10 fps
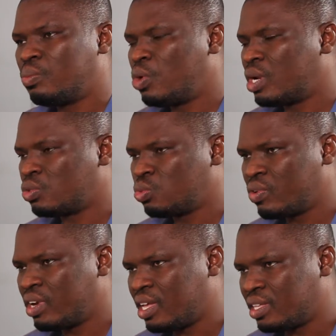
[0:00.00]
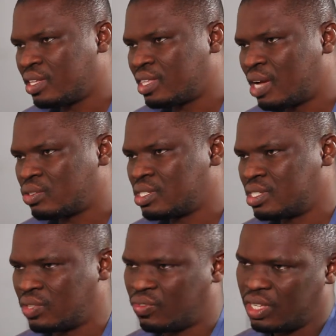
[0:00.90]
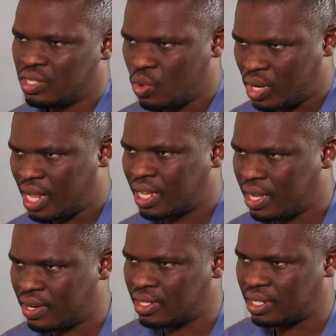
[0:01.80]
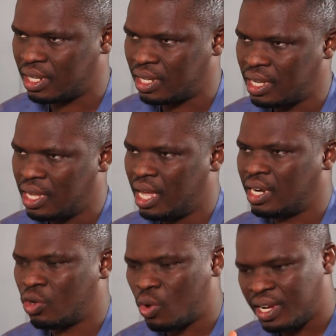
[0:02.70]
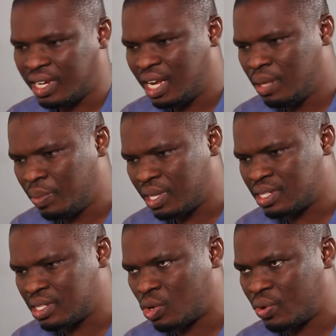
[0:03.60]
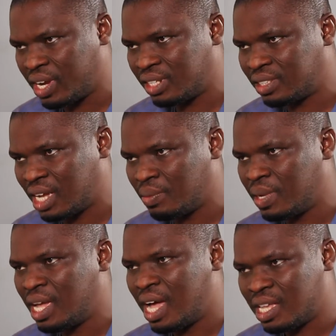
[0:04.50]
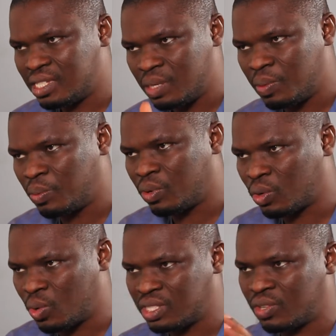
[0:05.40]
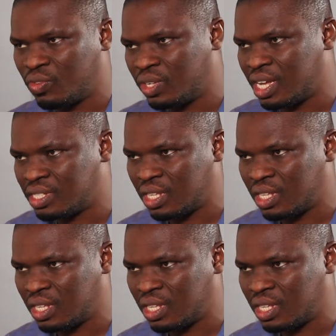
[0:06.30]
more than 280,000 certificates online currently. And on daily basis, on real time, I see people requesting for their